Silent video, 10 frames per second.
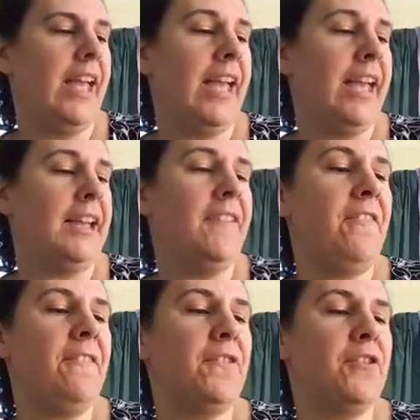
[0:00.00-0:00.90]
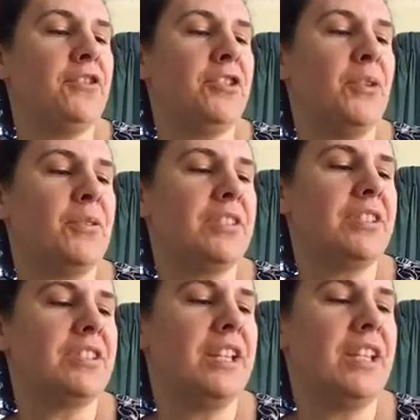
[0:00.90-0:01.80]
And if at first you don't
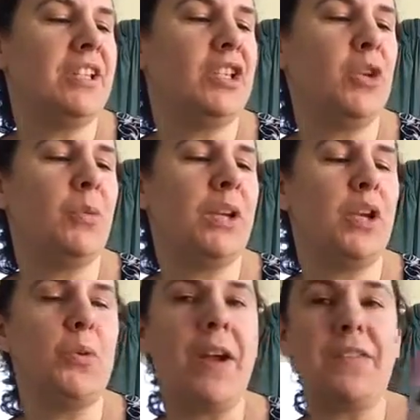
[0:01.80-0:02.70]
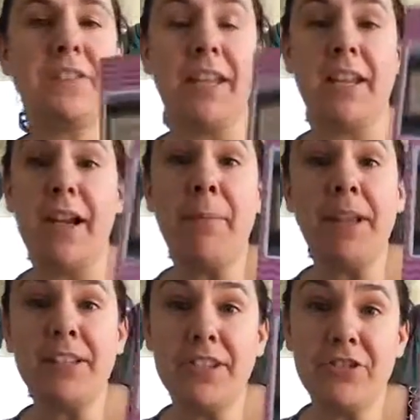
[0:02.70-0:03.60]
succeed, do what your wife said. I
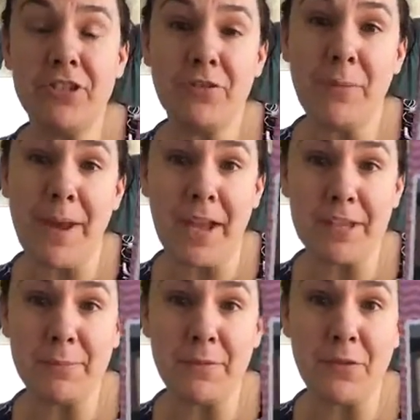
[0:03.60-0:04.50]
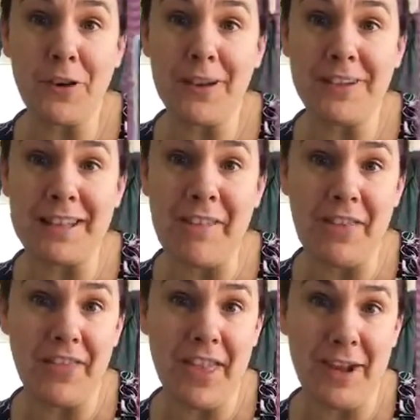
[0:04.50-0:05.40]
might stitch this for my husband for our
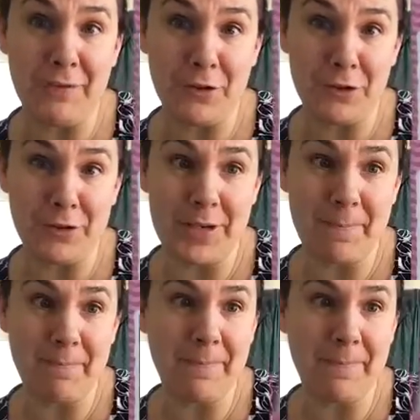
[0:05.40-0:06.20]
11th anniversary.